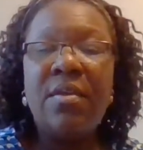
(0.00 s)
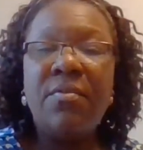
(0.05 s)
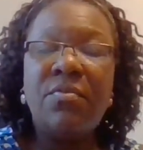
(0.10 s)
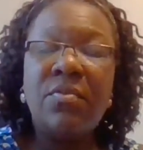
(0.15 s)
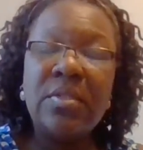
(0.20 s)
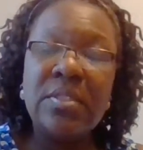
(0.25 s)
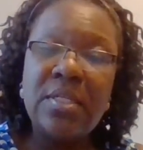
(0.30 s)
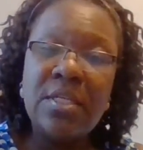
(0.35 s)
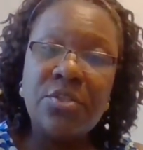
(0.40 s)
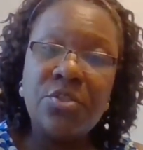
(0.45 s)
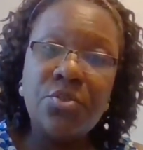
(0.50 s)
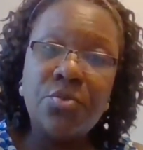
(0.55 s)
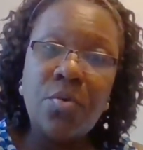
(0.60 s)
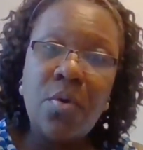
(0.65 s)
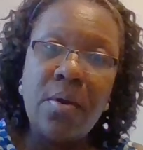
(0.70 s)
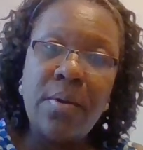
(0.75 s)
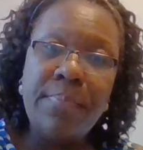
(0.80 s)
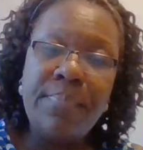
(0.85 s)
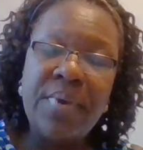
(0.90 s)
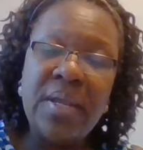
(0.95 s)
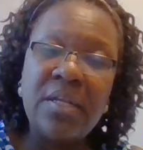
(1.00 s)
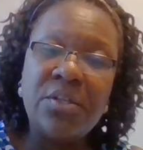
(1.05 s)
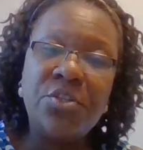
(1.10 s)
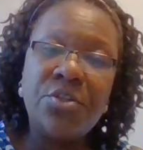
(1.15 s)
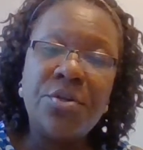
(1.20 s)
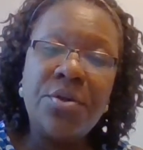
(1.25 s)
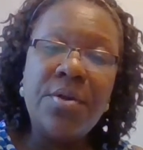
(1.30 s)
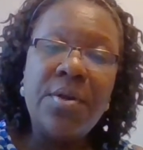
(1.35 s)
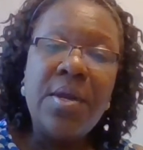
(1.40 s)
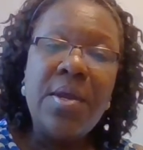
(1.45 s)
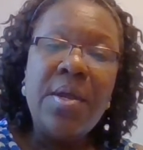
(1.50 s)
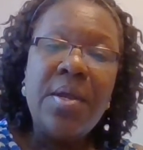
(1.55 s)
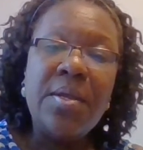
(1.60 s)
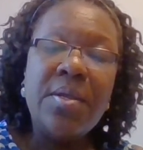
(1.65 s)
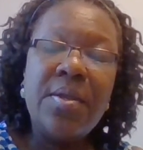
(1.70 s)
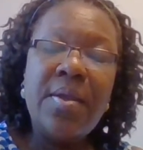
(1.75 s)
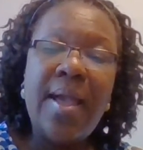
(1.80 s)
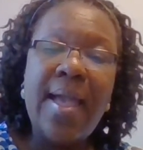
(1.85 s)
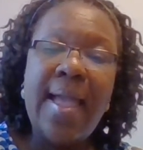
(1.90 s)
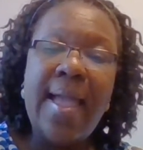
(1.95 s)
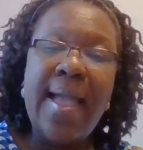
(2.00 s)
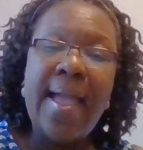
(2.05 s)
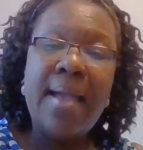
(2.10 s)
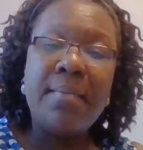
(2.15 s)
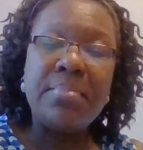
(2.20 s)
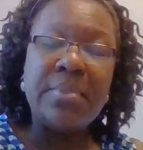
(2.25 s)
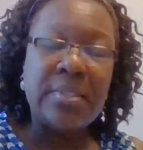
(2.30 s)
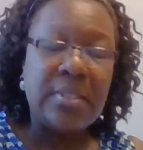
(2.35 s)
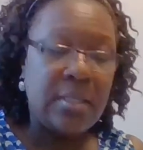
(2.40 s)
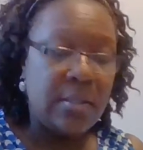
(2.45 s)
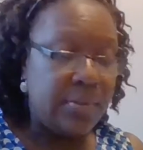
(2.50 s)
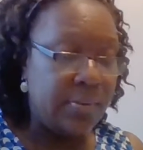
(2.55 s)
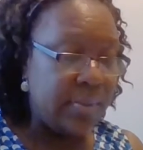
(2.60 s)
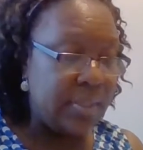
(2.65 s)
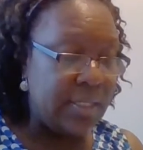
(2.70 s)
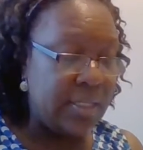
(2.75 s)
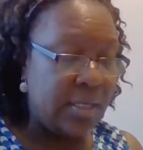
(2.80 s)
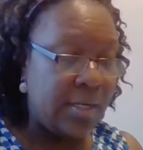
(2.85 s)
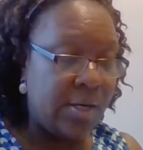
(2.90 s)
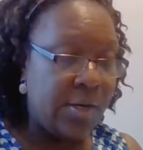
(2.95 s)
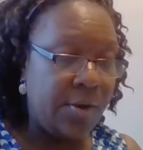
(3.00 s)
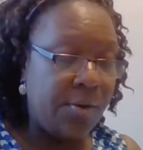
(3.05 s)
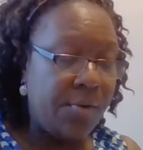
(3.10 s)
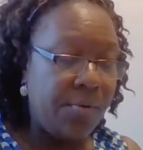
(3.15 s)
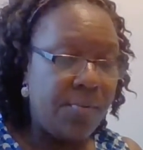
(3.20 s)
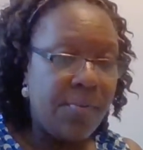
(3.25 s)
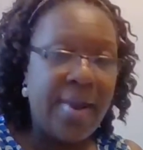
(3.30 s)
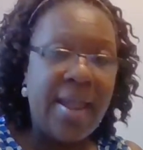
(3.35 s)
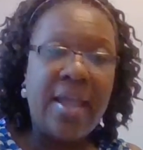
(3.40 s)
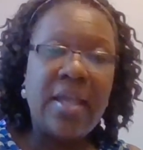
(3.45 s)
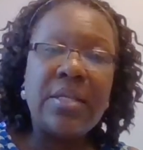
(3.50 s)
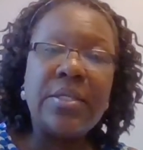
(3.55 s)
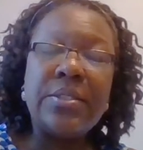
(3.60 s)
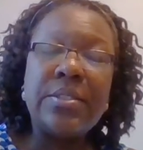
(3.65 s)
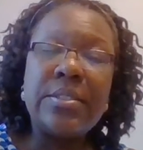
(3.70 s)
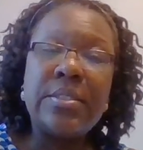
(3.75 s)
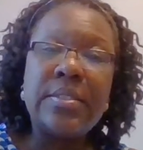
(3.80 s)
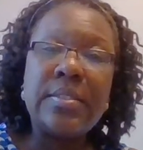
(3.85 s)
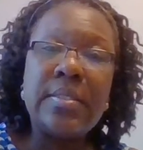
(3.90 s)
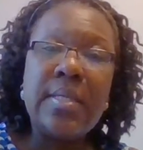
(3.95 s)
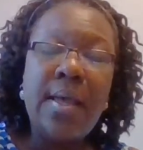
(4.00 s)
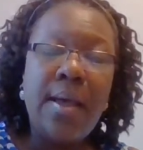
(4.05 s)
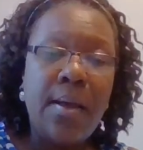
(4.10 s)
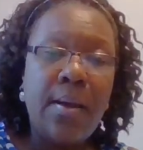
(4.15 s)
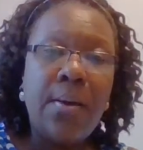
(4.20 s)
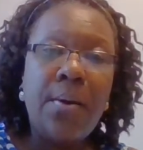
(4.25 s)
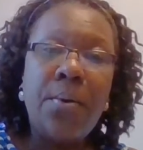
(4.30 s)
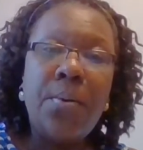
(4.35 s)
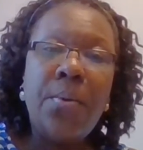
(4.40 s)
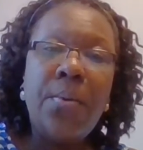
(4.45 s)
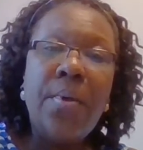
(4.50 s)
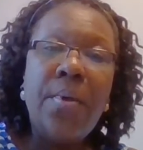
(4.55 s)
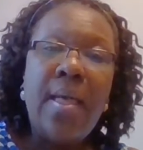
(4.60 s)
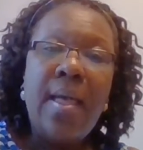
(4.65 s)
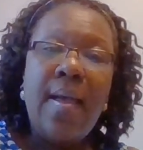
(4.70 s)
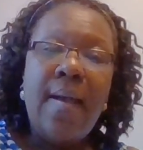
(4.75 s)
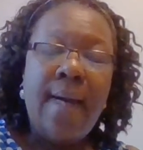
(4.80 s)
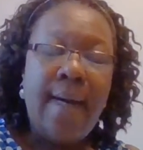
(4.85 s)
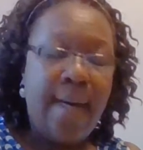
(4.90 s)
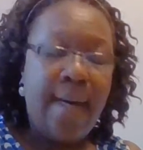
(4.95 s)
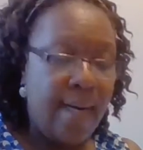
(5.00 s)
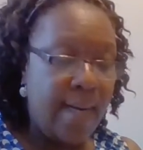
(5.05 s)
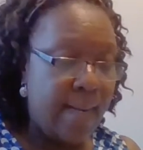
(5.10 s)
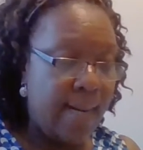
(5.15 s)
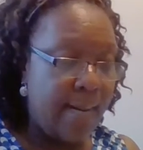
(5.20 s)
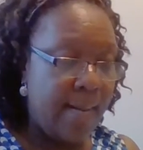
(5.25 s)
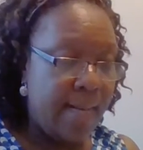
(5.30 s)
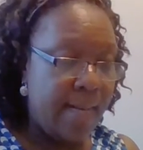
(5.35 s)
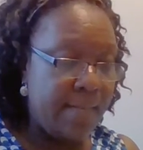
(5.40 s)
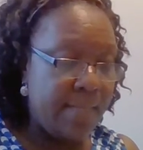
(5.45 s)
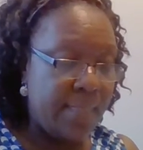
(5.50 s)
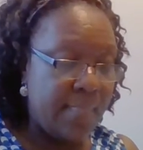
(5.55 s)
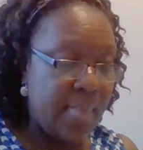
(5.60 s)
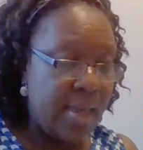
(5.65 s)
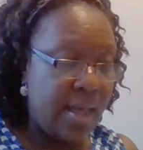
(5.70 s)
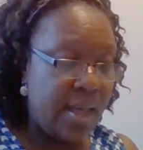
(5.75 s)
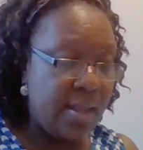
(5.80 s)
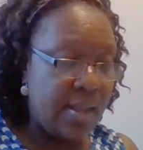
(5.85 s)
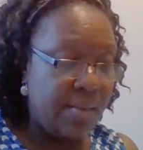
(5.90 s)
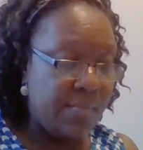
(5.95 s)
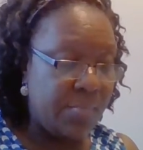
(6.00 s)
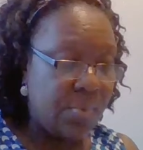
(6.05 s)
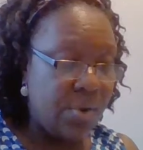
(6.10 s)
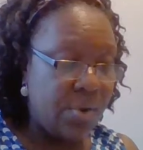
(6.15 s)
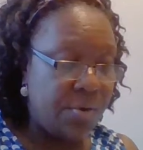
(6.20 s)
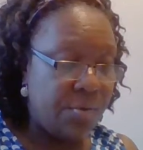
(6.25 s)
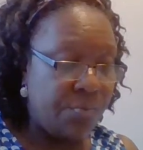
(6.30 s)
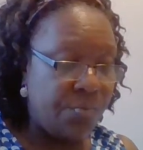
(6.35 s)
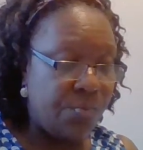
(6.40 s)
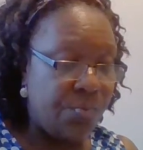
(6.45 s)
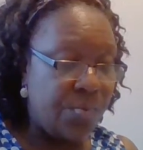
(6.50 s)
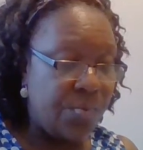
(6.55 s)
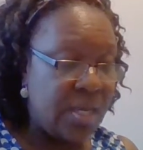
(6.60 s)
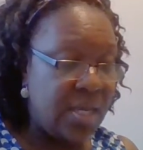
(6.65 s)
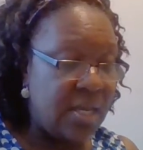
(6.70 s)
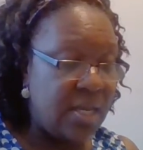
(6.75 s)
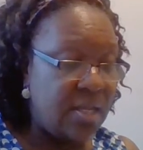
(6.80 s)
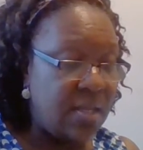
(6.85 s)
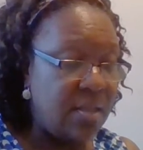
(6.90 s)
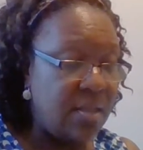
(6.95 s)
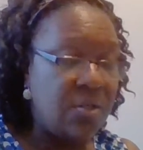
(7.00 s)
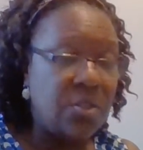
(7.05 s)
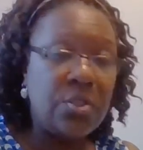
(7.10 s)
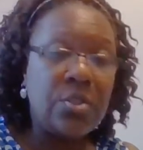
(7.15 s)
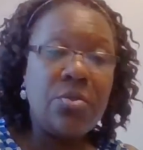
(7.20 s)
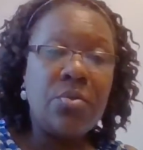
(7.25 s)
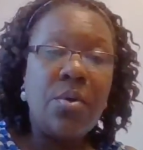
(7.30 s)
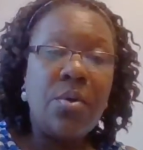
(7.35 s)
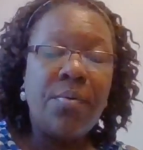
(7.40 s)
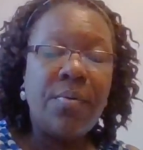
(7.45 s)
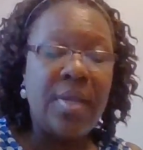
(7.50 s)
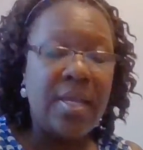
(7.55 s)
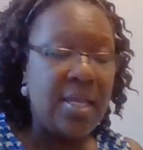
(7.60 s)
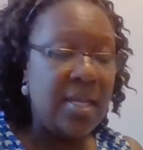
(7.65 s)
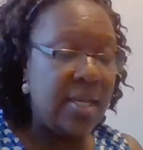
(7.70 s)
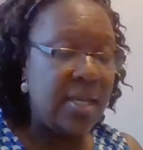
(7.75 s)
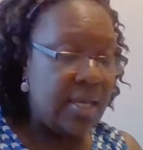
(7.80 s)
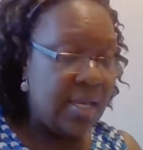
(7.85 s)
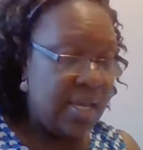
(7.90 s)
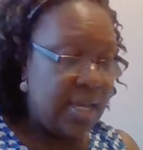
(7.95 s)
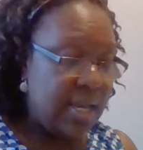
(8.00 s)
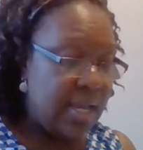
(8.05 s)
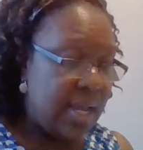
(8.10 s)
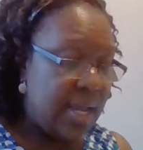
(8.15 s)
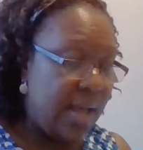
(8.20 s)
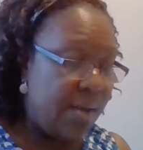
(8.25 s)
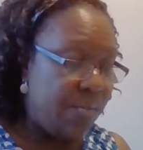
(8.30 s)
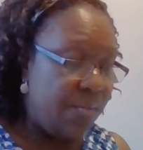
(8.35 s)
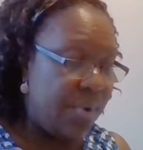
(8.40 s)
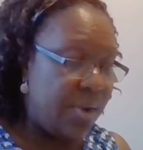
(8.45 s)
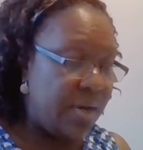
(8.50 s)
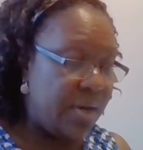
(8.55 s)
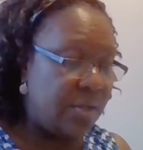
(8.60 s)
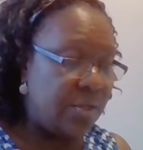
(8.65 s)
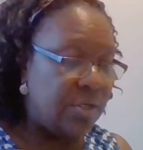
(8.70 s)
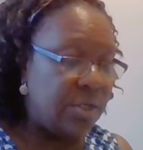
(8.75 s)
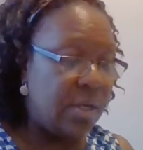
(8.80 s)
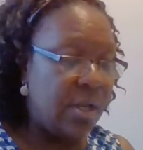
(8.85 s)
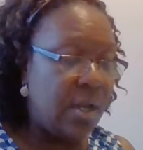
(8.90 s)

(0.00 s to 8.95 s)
If you say draw a picture, you're absolutely correct. So I am gonna read the story. I wanna